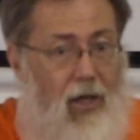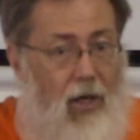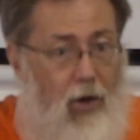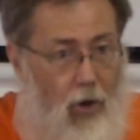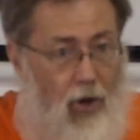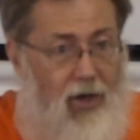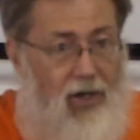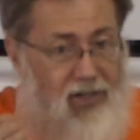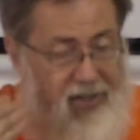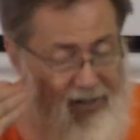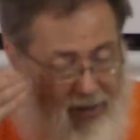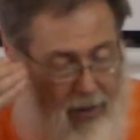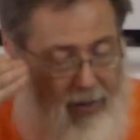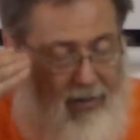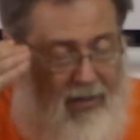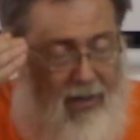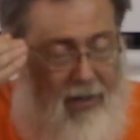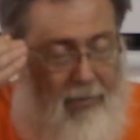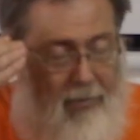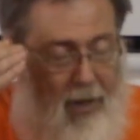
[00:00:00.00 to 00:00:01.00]
or a
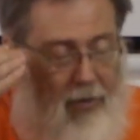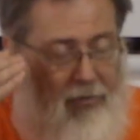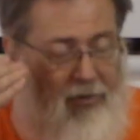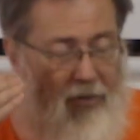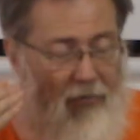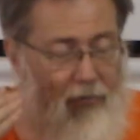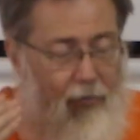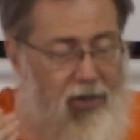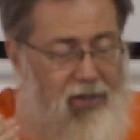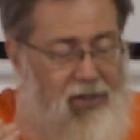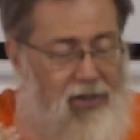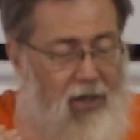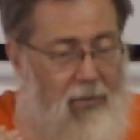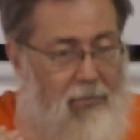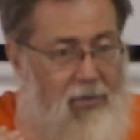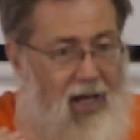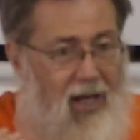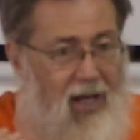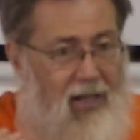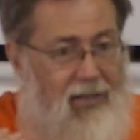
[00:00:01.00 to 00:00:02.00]
certain amount of
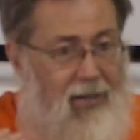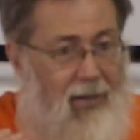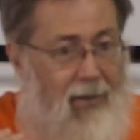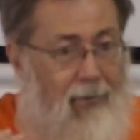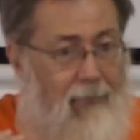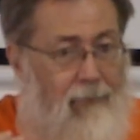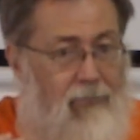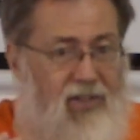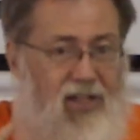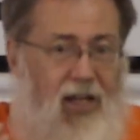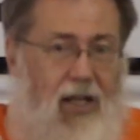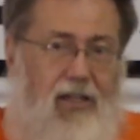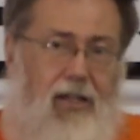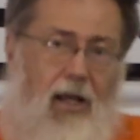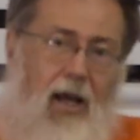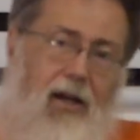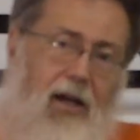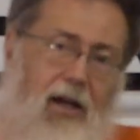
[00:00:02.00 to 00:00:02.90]
wisdom yet says,